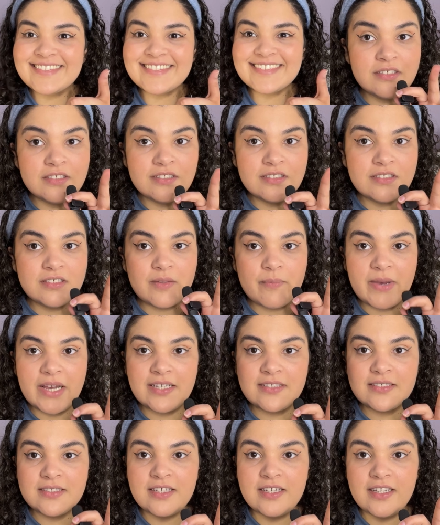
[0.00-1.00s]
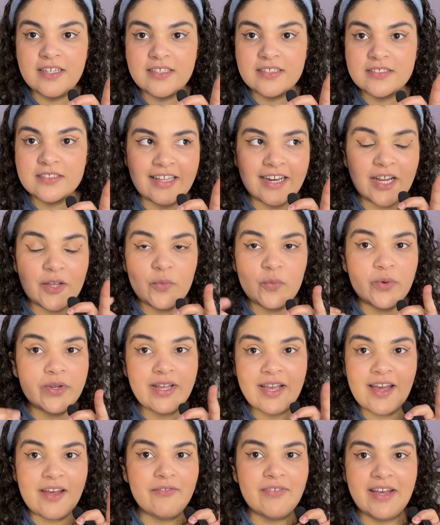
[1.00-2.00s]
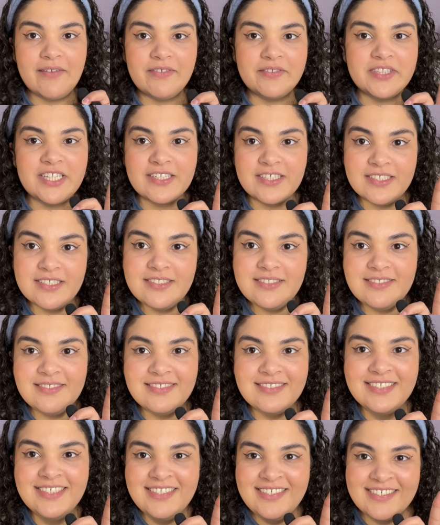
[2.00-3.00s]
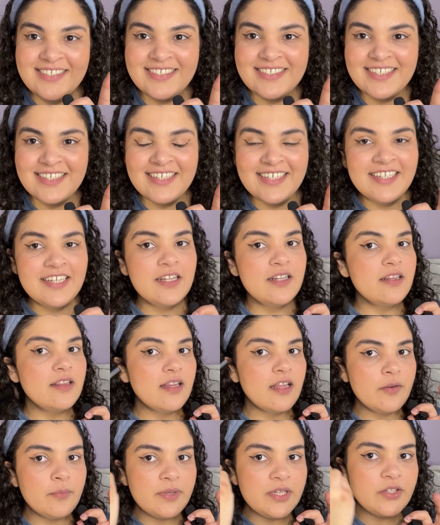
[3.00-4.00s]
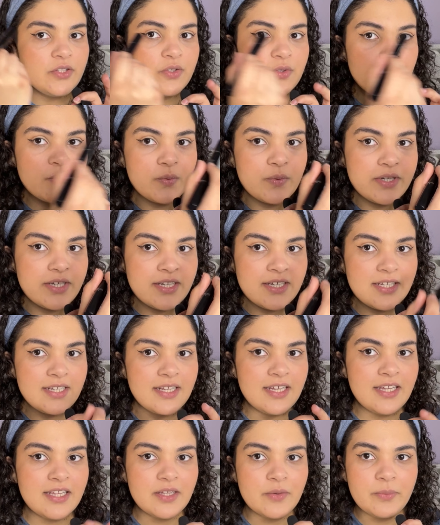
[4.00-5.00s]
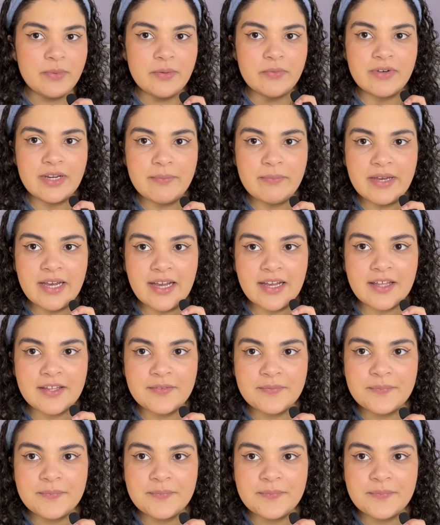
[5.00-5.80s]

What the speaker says: This is the best thing that I would have ever done. Let me do it and I'll be right back.